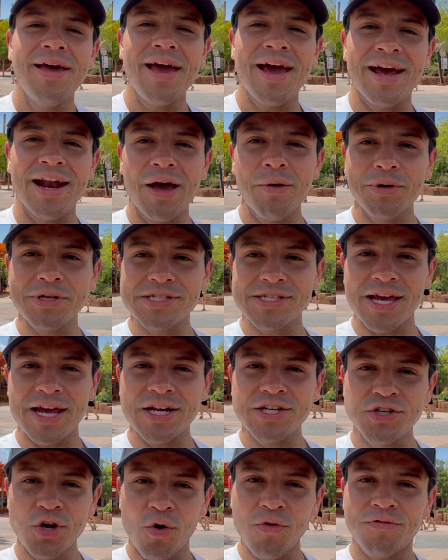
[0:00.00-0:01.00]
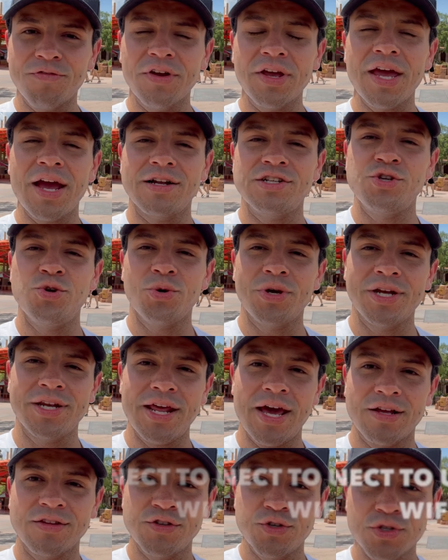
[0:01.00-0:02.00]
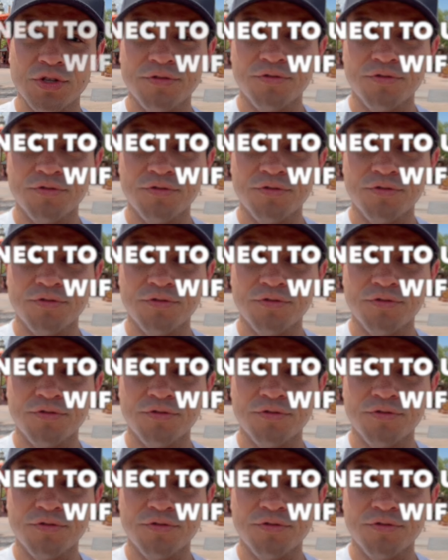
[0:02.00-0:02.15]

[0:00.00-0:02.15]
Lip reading: And I would say, don't forget to connect to the